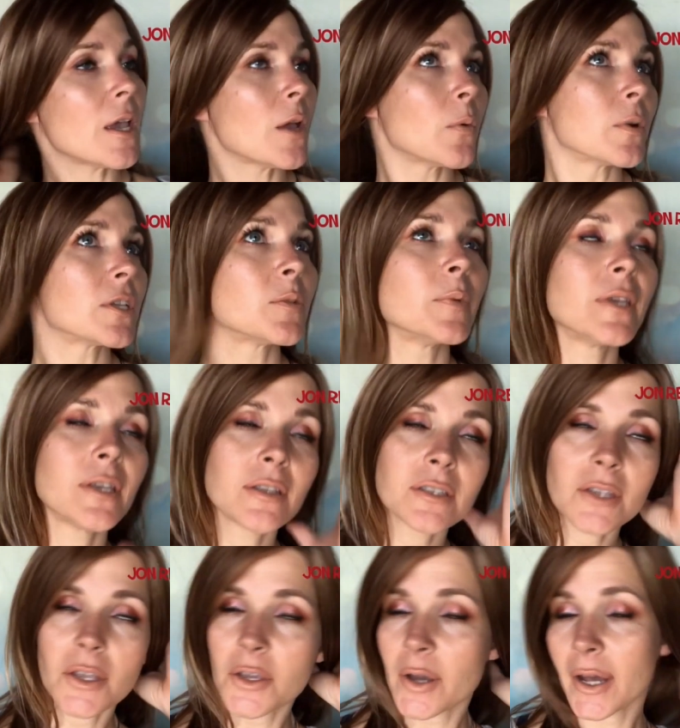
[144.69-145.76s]
which means
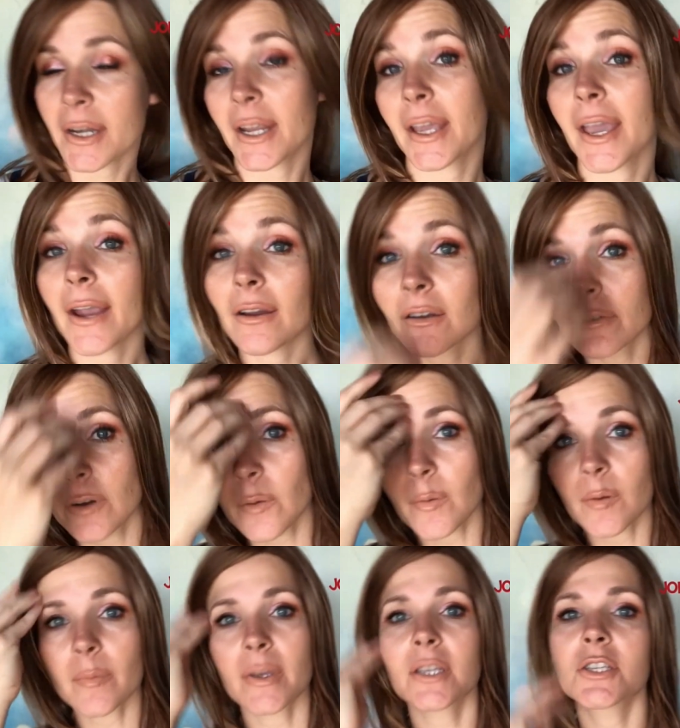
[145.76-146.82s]
you gotta take care of them and make